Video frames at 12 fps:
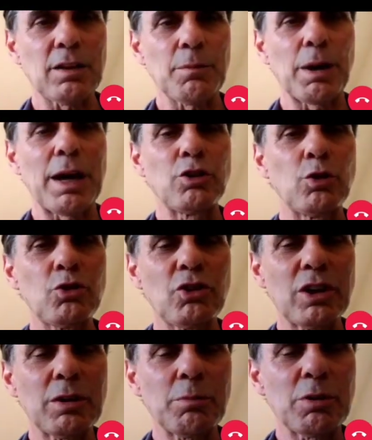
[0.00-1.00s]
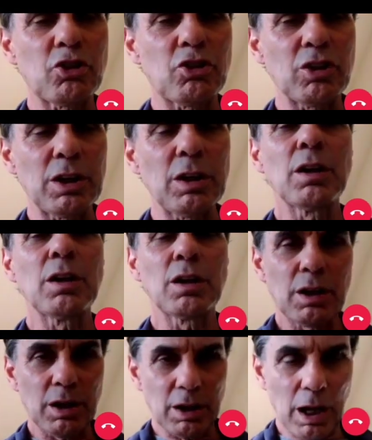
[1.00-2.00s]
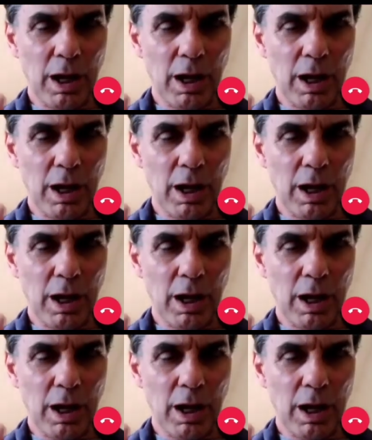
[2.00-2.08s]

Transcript: And by using a machine,